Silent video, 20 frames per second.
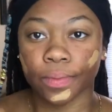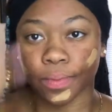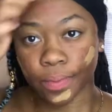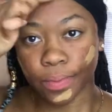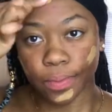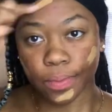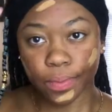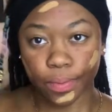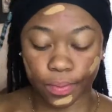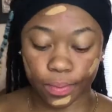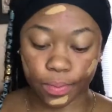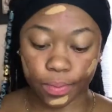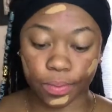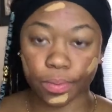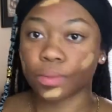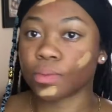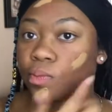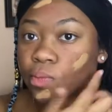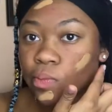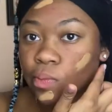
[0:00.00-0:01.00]
I know in the video
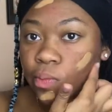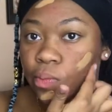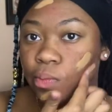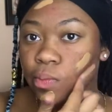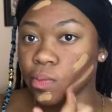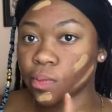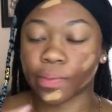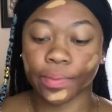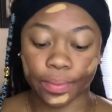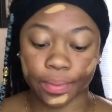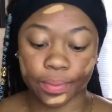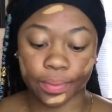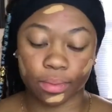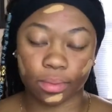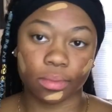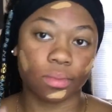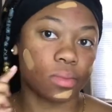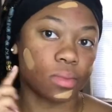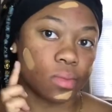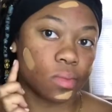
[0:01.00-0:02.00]
before I said it was really
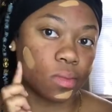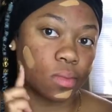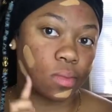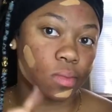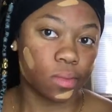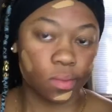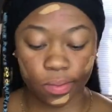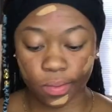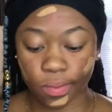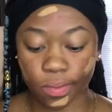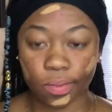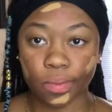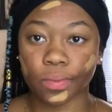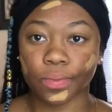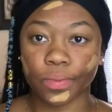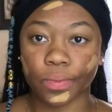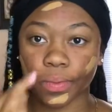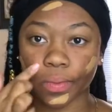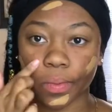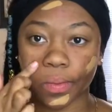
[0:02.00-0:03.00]
good, which
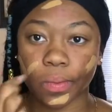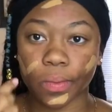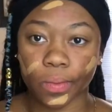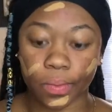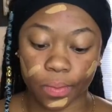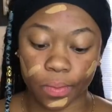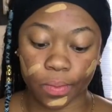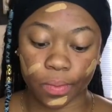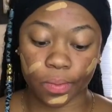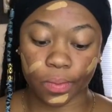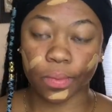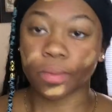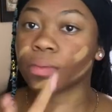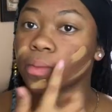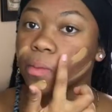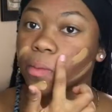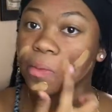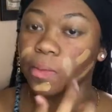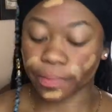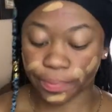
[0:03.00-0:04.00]
I'm not saying that it's
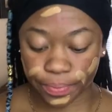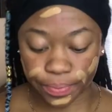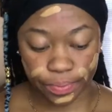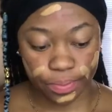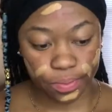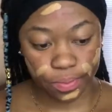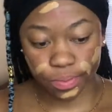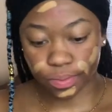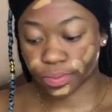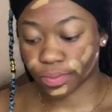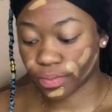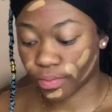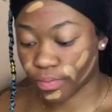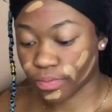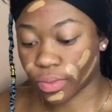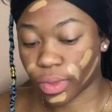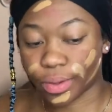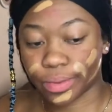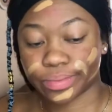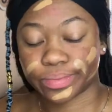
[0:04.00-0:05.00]
not, but it's starting, you know
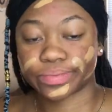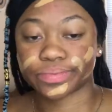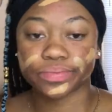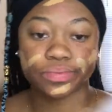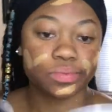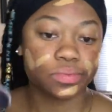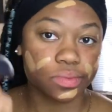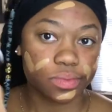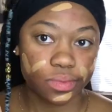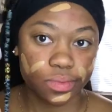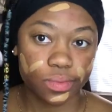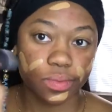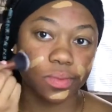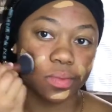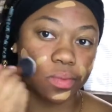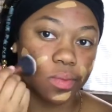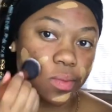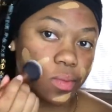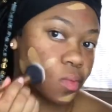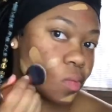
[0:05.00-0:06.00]
how you get used to
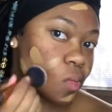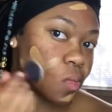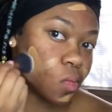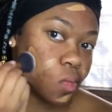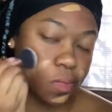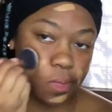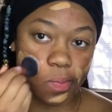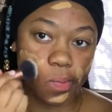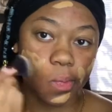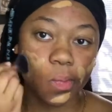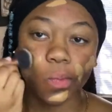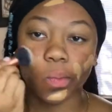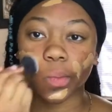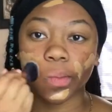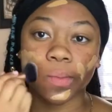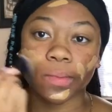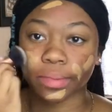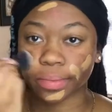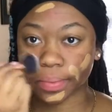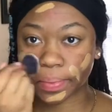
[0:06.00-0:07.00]
something and now you
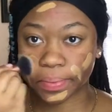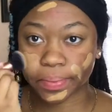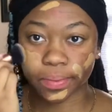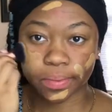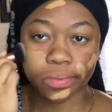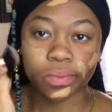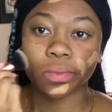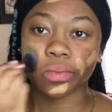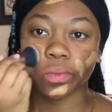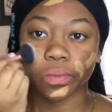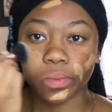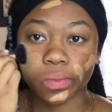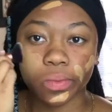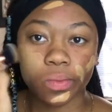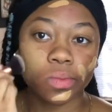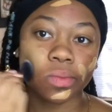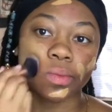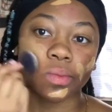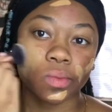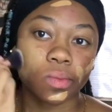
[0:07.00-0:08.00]
want something different?
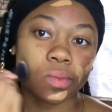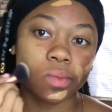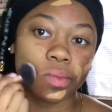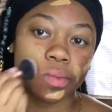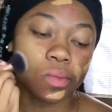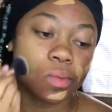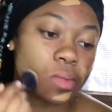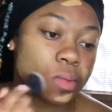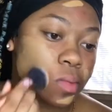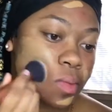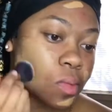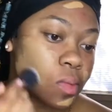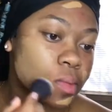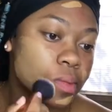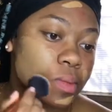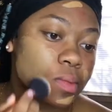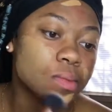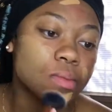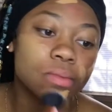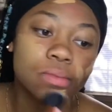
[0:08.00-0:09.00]
That's kind of how I'm
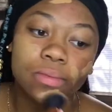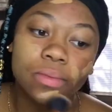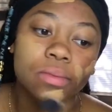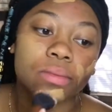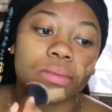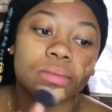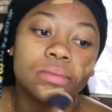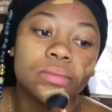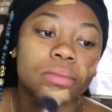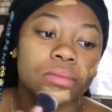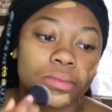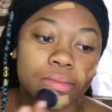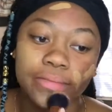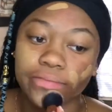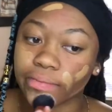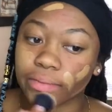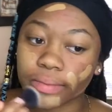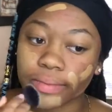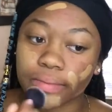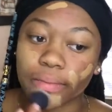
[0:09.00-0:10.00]
feeling. I'm
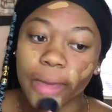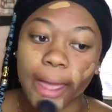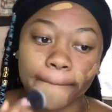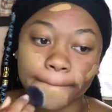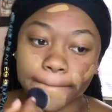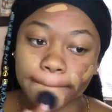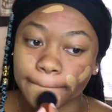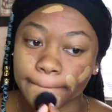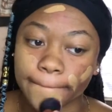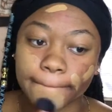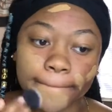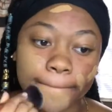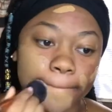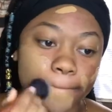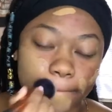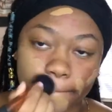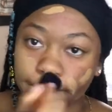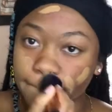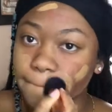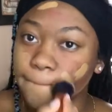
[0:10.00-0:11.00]
trying to expand
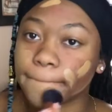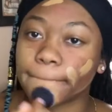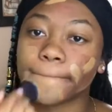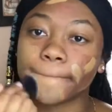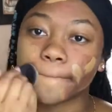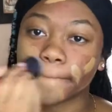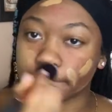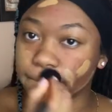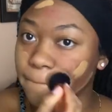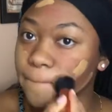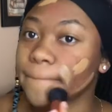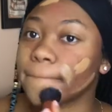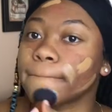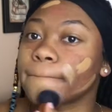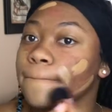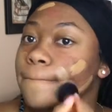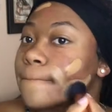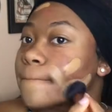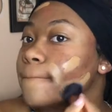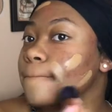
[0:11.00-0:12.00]
my drugstore
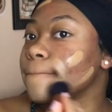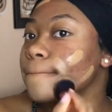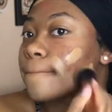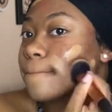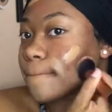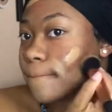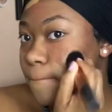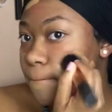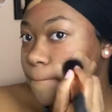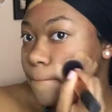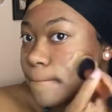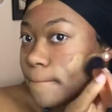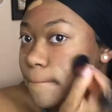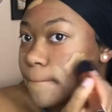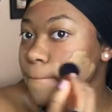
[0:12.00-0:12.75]
collection. So